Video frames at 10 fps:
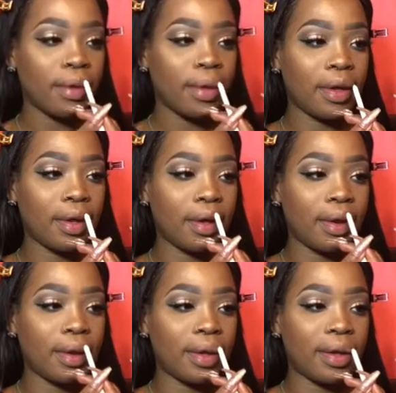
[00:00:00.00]

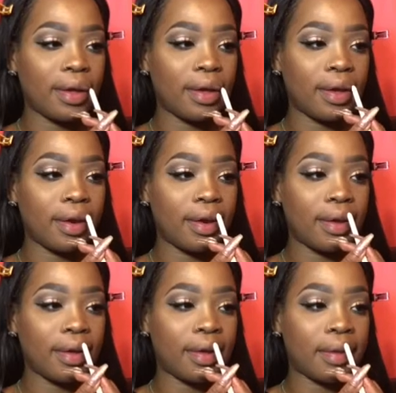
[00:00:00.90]
and line
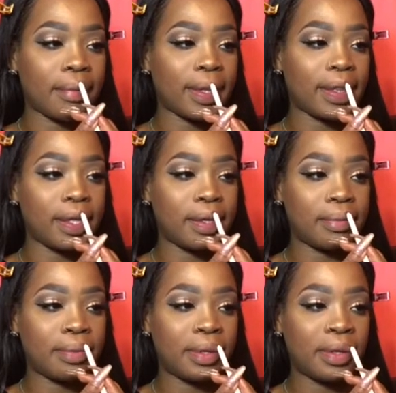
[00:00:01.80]
my
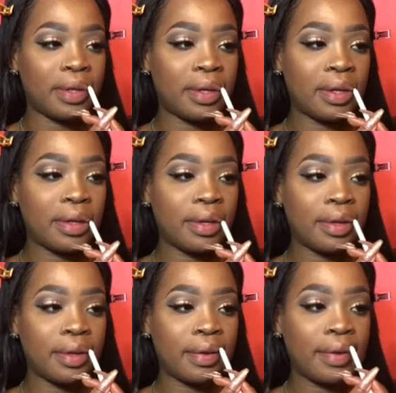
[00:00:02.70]
lips.
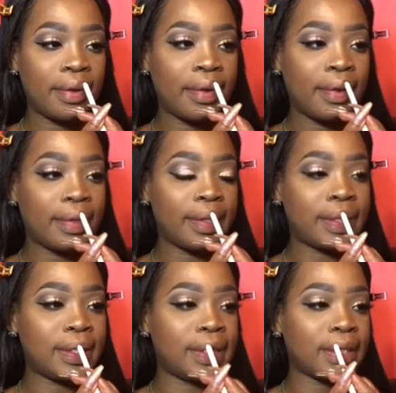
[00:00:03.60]

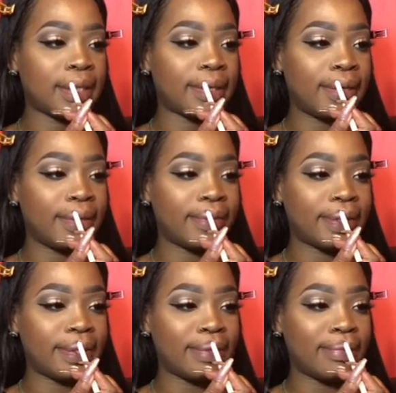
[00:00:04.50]
This is just like a
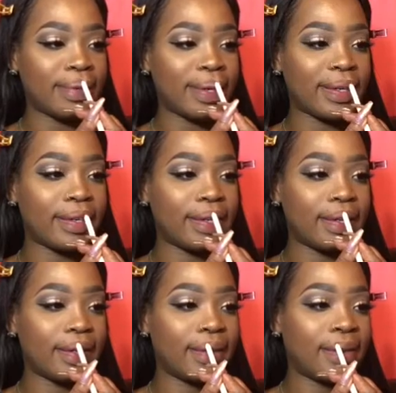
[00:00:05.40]
universal brown
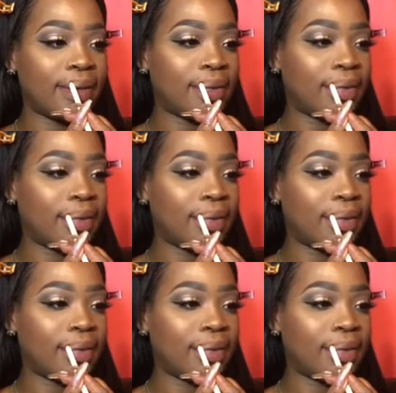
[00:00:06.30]
color.